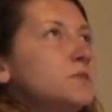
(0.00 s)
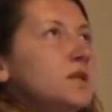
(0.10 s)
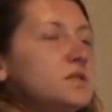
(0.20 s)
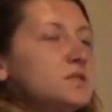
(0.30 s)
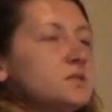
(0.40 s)

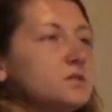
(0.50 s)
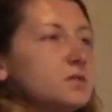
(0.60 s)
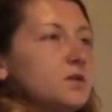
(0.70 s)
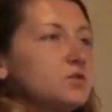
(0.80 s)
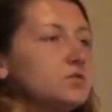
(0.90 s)
that it's,
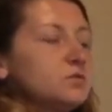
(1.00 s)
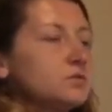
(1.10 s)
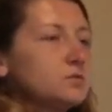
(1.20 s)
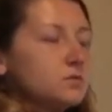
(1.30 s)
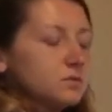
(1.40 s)

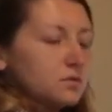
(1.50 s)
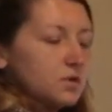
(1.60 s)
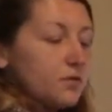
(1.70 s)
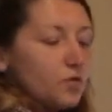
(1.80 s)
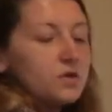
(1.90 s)

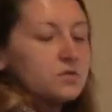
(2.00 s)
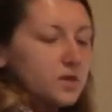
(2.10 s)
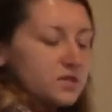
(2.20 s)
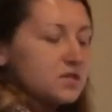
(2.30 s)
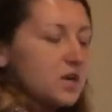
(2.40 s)
of course,
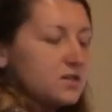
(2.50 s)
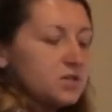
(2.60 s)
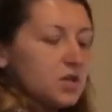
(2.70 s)
what is done is